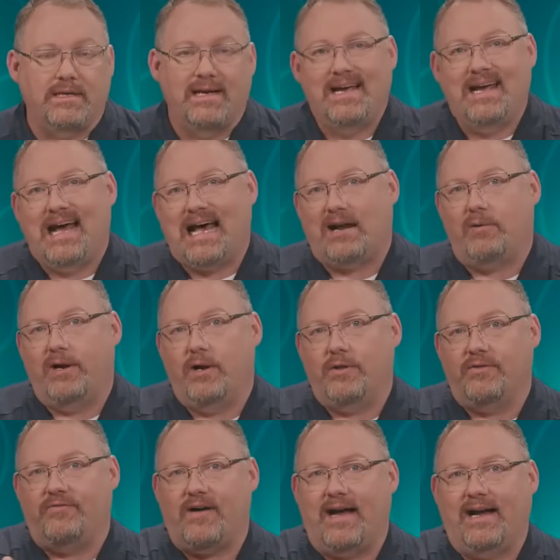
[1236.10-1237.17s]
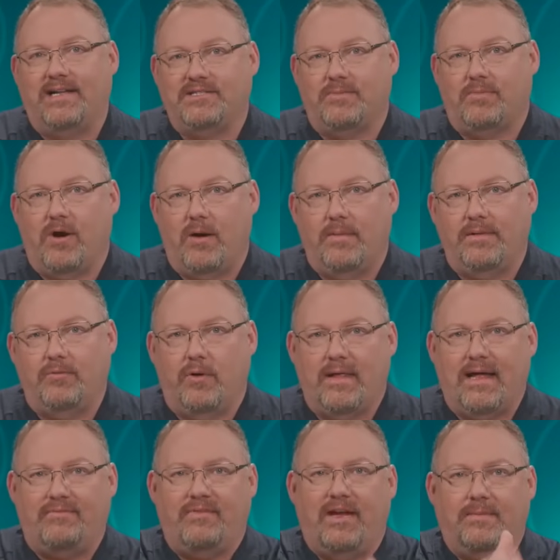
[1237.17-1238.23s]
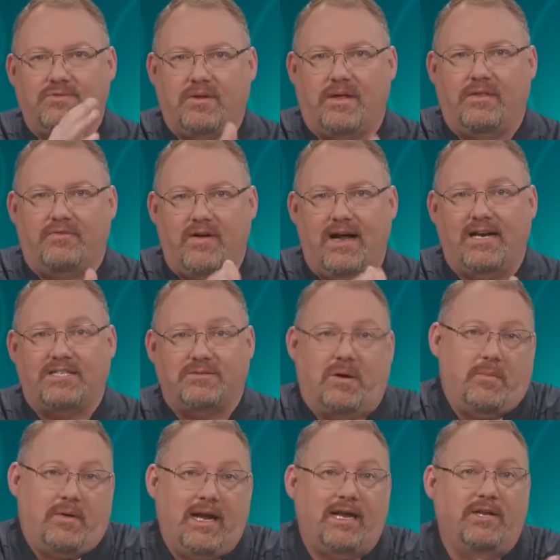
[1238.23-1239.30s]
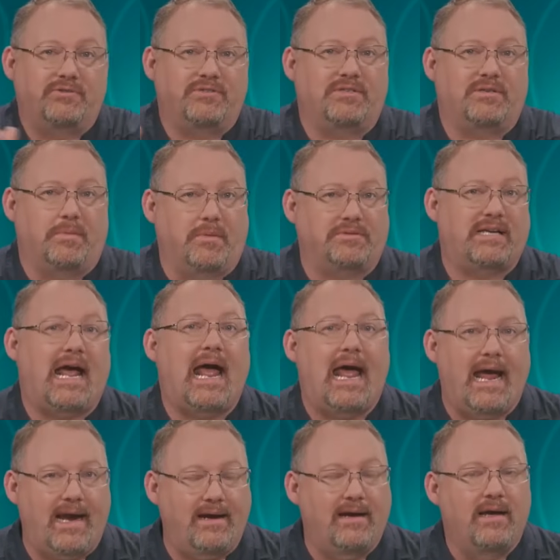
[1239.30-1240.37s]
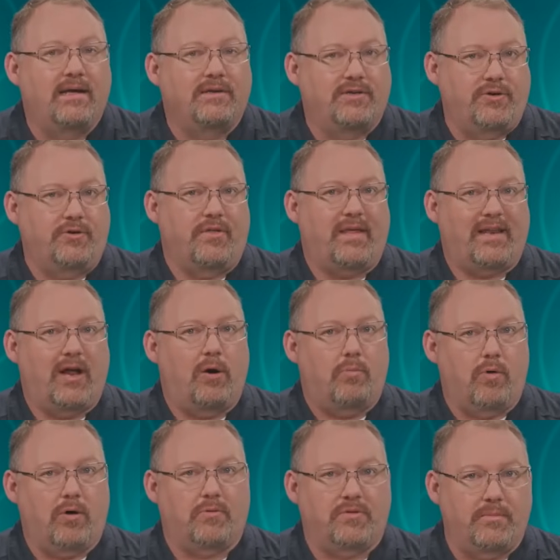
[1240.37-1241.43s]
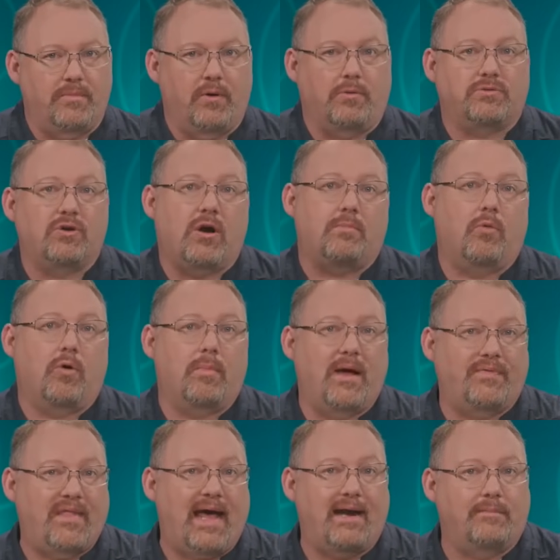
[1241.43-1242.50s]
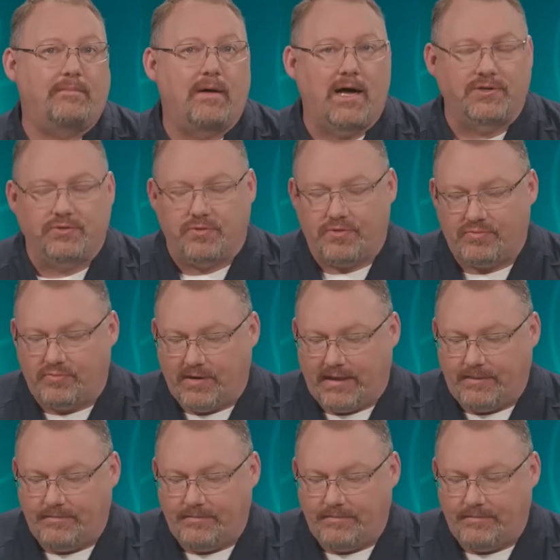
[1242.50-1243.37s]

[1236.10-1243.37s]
how do I know the finance department? Well, that VM's run the finance department. I can use a simple tag to do that to help work with the bill. We'll talk more about that in Module 3.